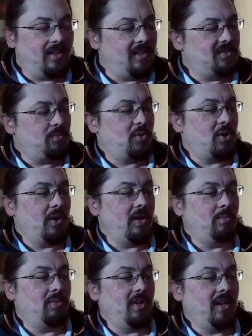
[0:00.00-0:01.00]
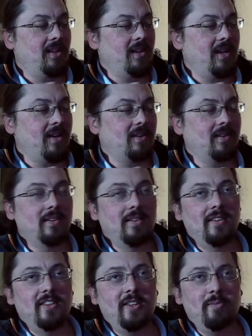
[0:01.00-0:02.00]
Let's go ahead and play like
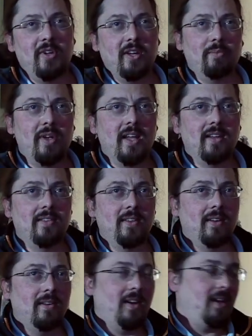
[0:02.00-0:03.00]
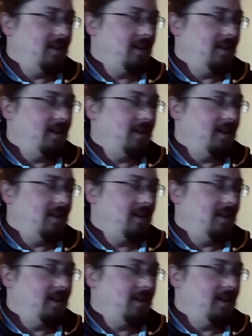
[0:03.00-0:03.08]
The Big Bang Theory.